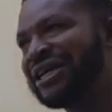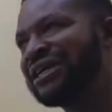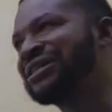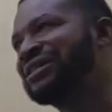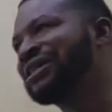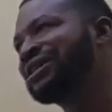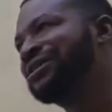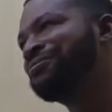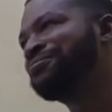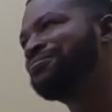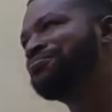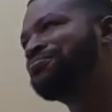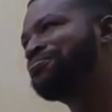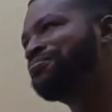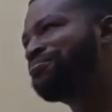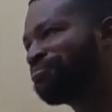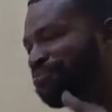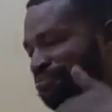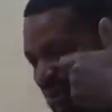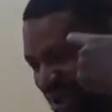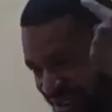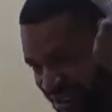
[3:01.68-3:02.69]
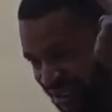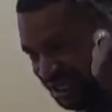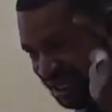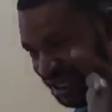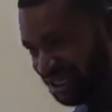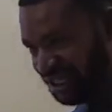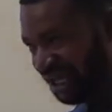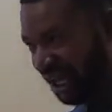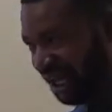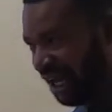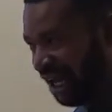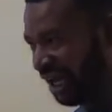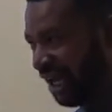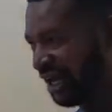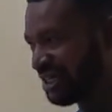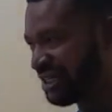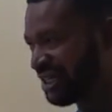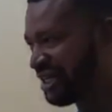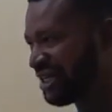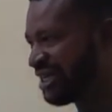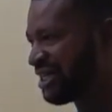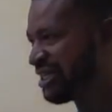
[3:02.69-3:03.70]
Is it presidential, like I
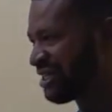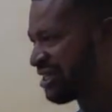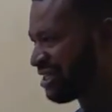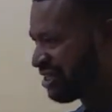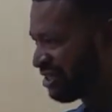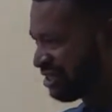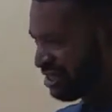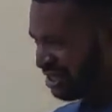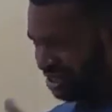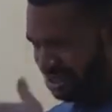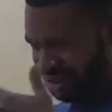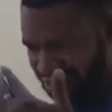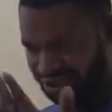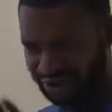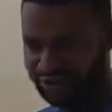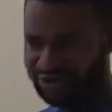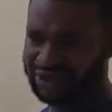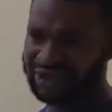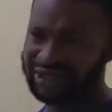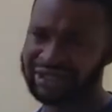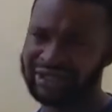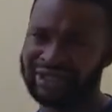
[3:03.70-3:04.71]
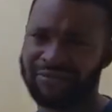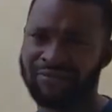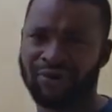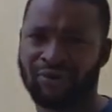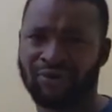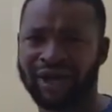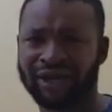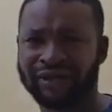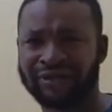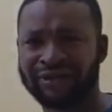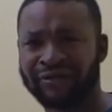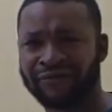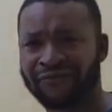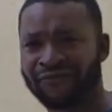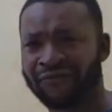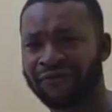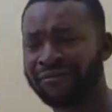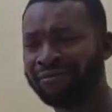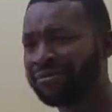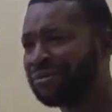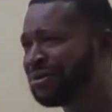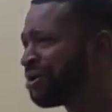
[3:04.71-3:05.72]
said? Is it using democratic
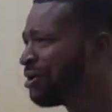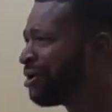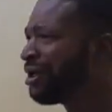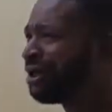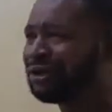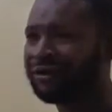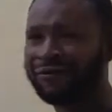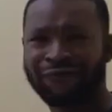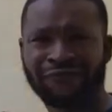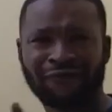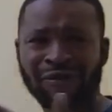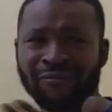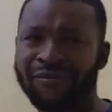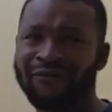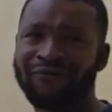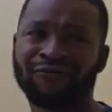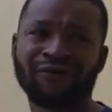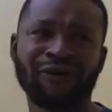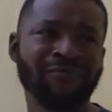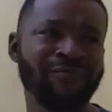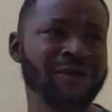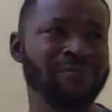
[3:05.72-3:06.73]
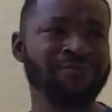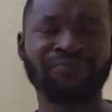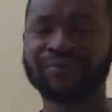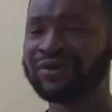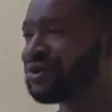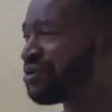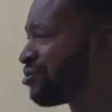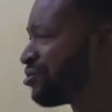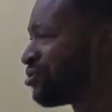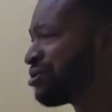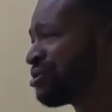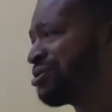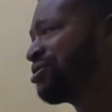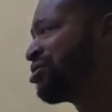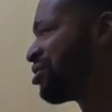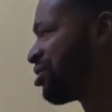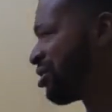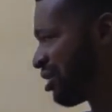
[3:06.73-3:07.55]
form? The form of government being used.